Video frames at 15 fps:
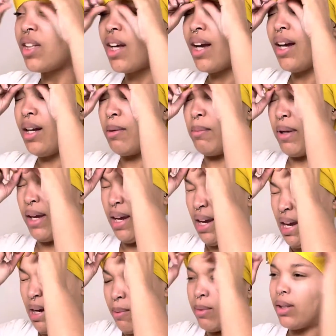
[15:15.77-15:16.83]
I got a
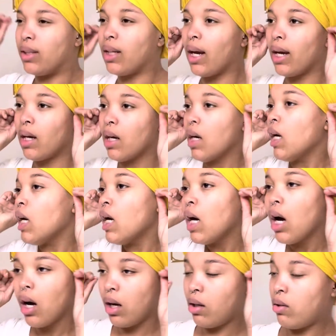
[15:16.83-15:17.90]
bad habit of like
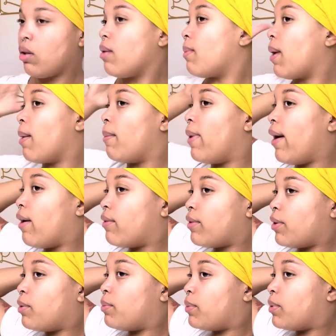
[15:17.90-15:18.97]
holding my mouth
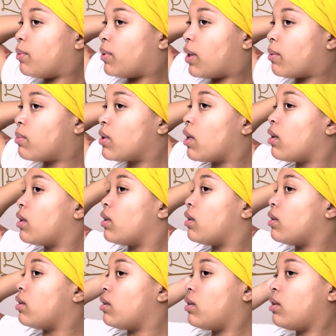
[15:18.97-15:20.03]
open when I'm
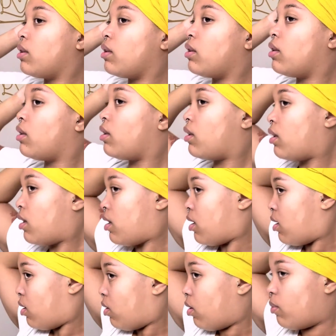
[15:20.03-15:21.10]
talking
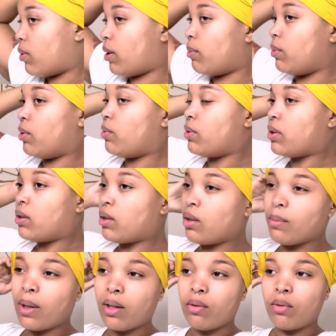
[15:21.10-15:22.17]
or when I'm doing
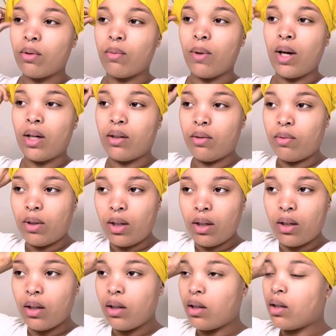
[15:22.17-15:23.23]
something. I don't know why I do
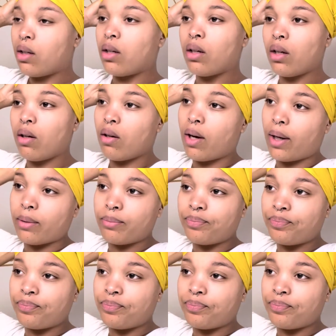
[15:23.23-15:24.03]
that. Okay.